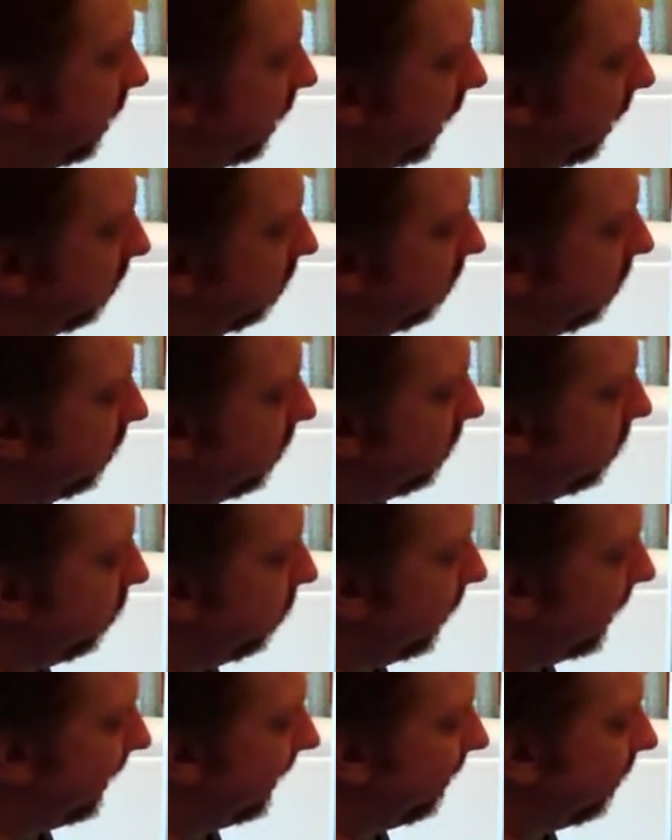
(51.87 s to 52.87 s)
And
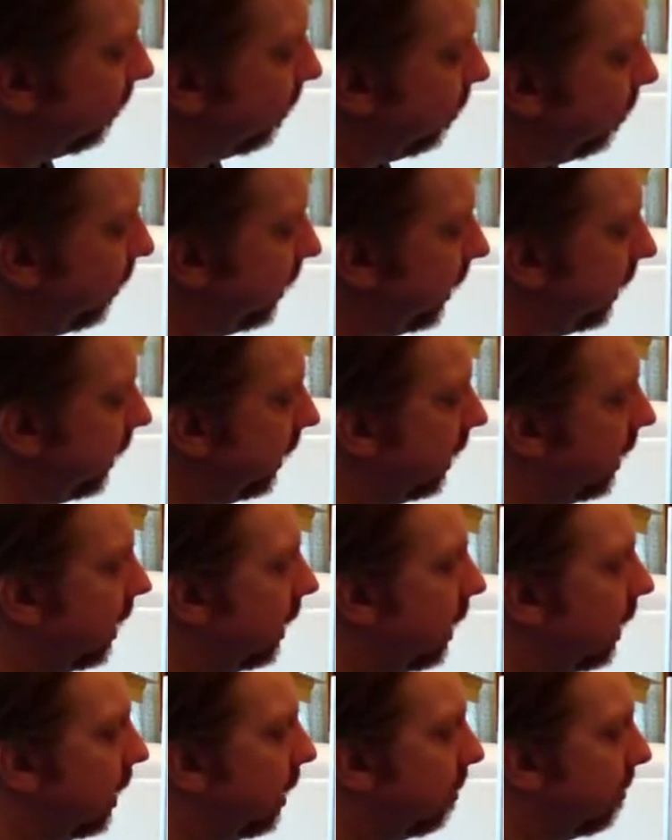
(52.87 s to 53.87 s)
123
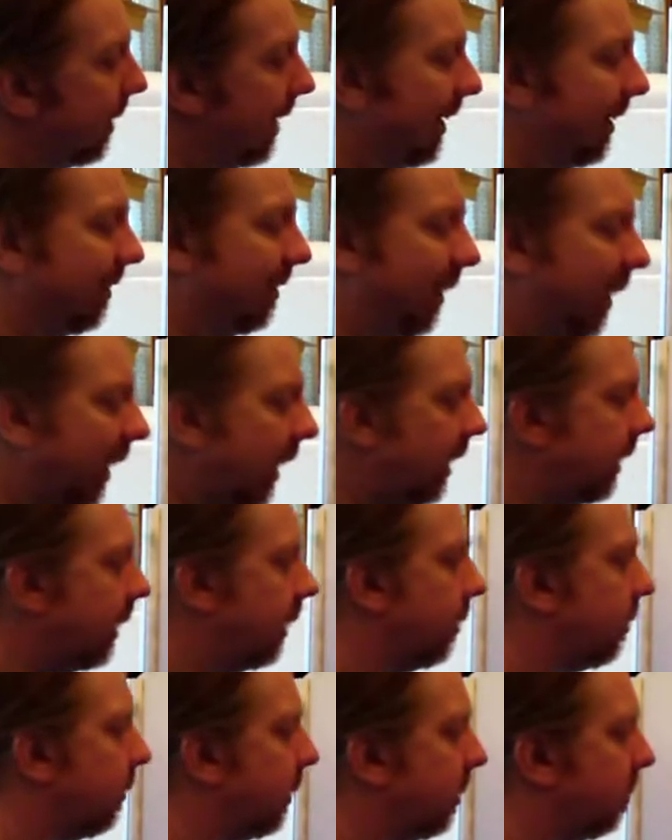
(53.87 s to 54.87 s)
minus
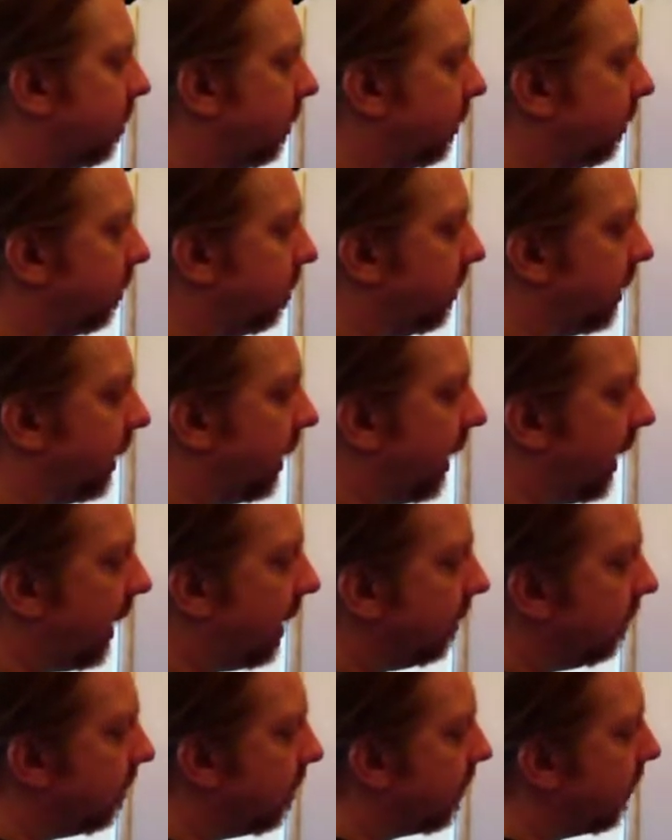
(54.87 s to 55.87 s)
83 puts me
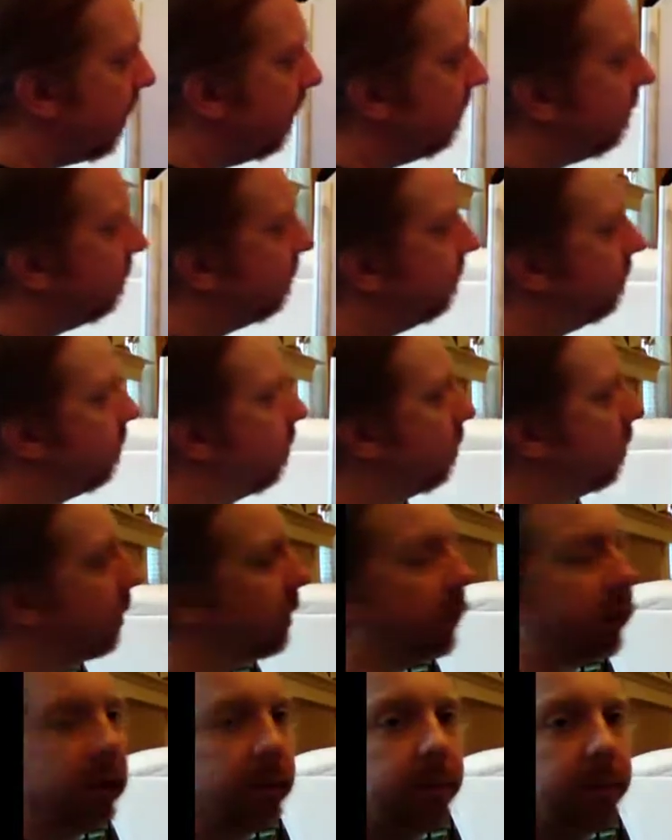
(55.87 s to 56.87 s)
at
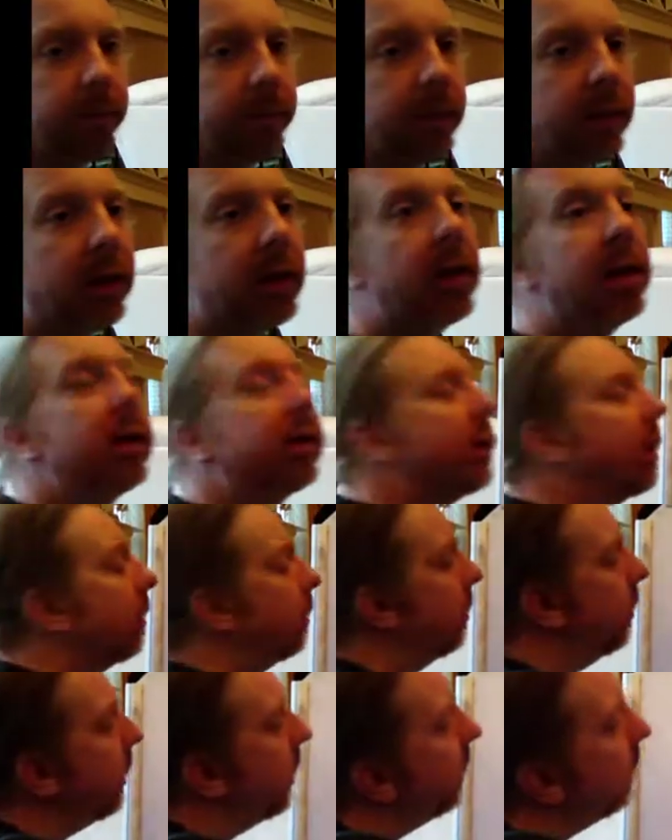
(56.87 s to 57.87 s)
40. Now
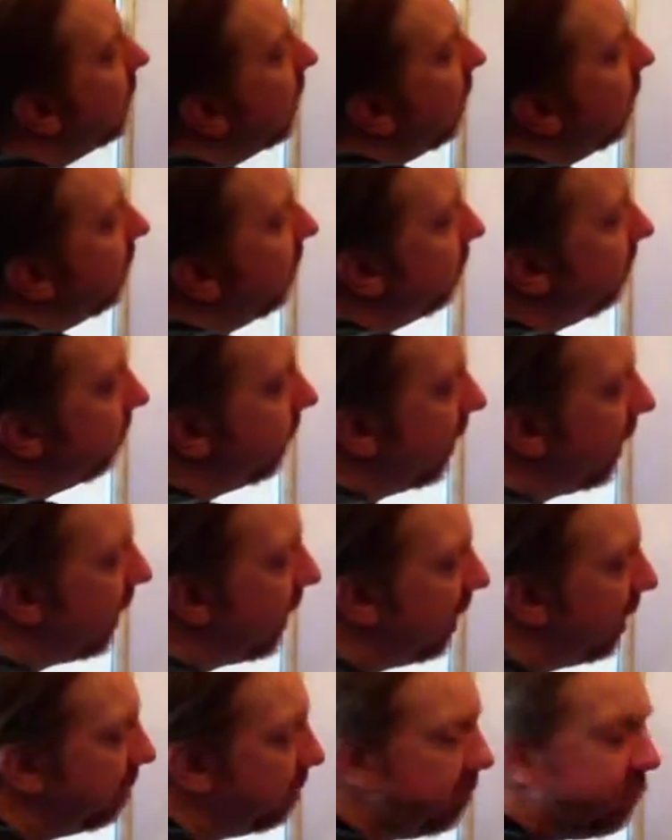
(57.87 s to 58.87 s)
looking down this
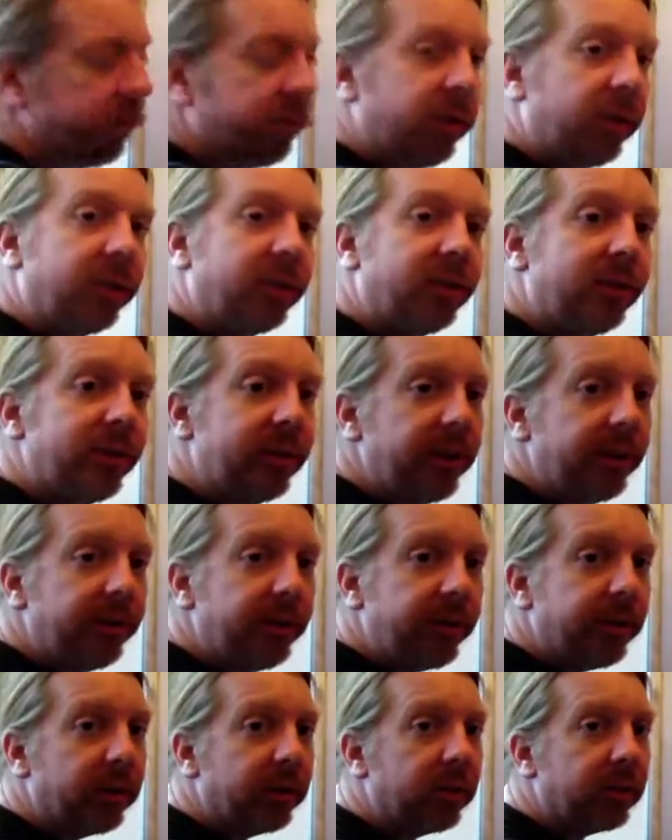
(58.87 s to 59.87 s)
column of first
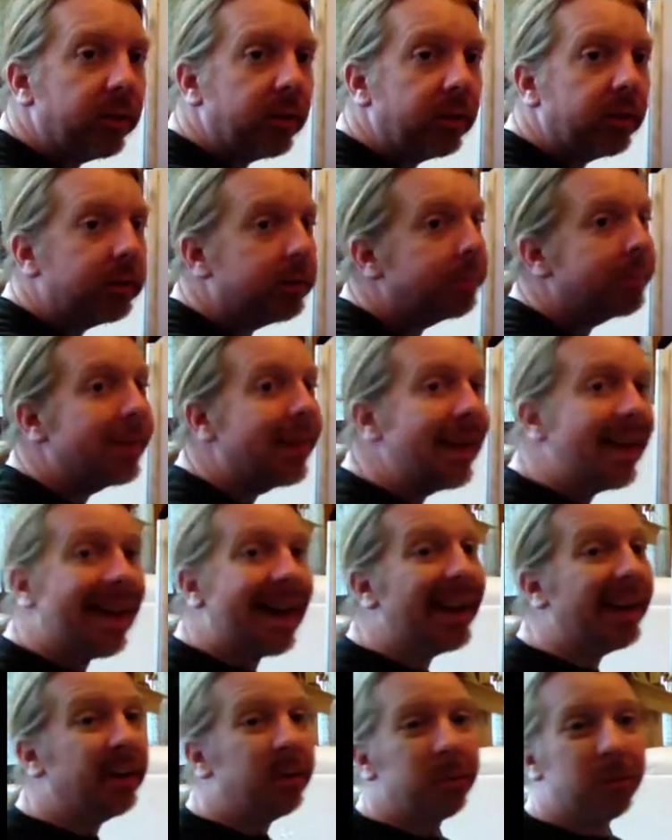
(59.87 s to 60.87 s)
differences,
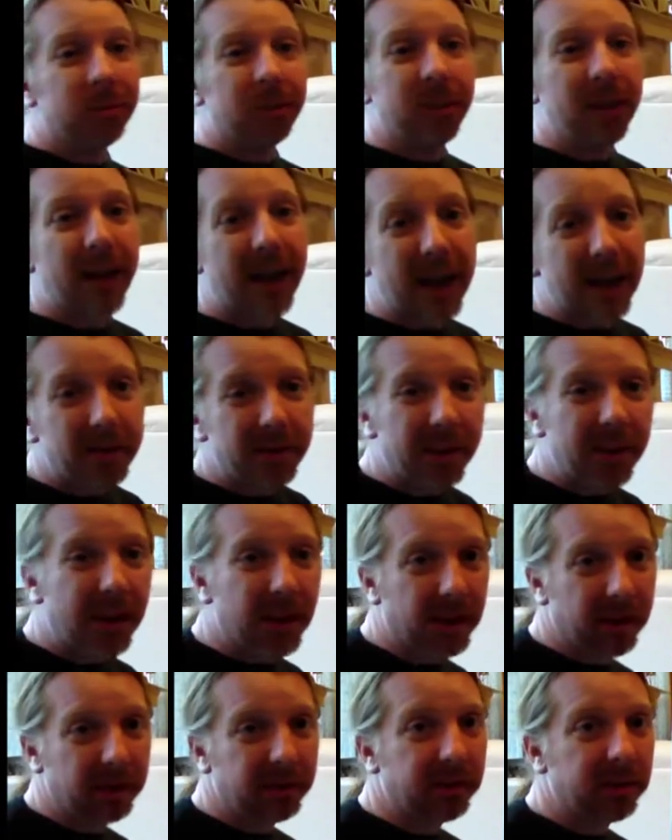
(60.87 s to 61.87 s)
I don't see I have a
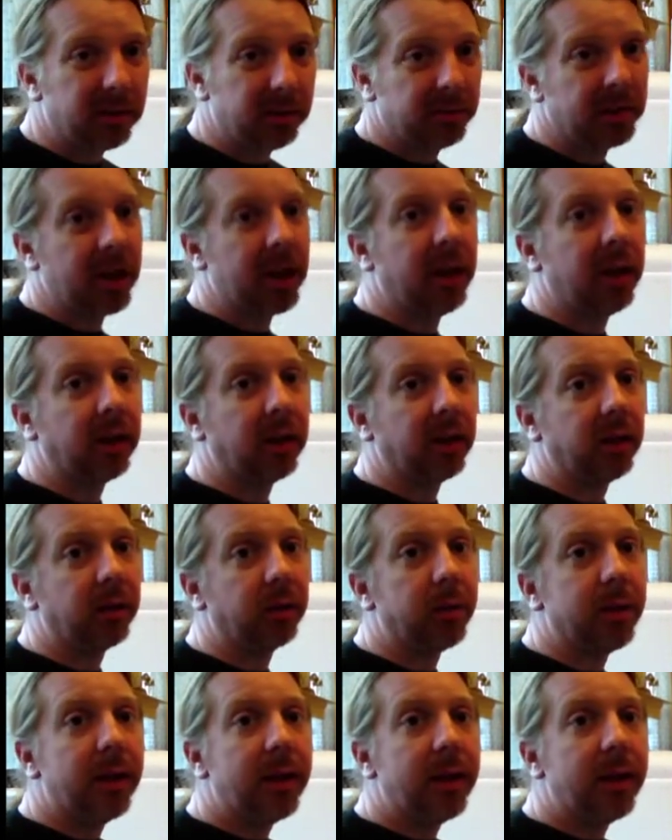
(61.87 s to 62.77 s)
constant value.